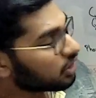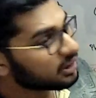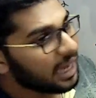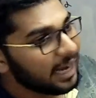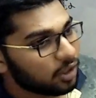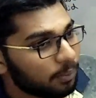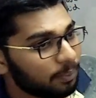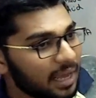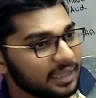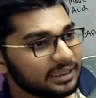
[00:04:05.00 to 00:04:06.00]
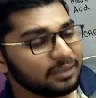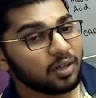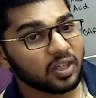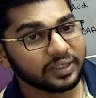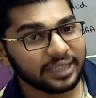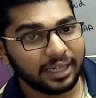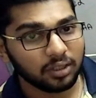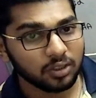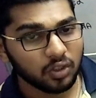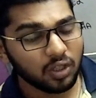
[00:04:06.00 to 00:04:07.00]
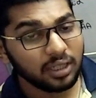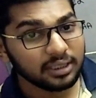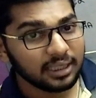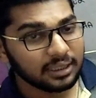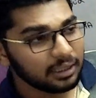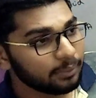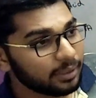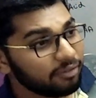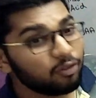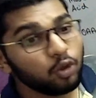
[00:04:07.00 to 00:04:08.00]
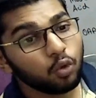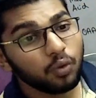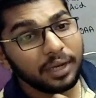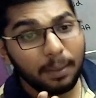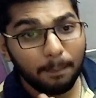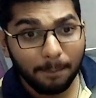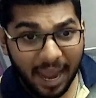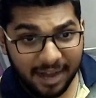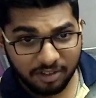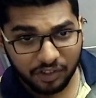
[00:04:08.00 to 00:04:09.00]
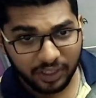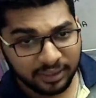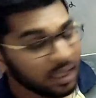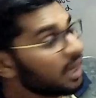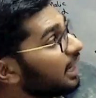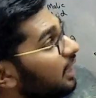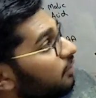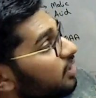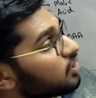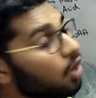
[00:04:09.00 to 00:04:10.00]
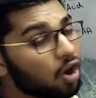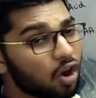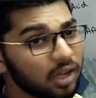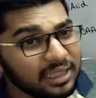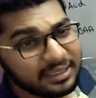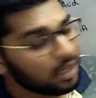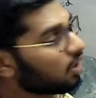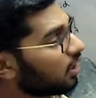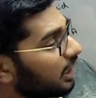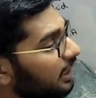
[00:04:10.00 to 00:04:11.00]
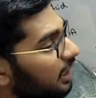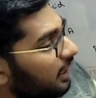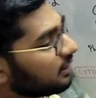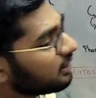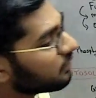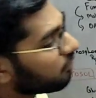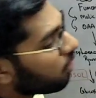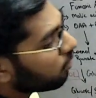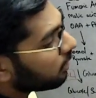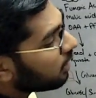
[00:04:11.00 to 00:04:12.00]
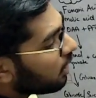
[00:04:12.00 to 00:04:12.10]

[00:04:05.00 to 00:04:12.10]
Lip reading: So cytoplasm or cytosol is nothing but the fluid matrix in which all the cell organelles is found.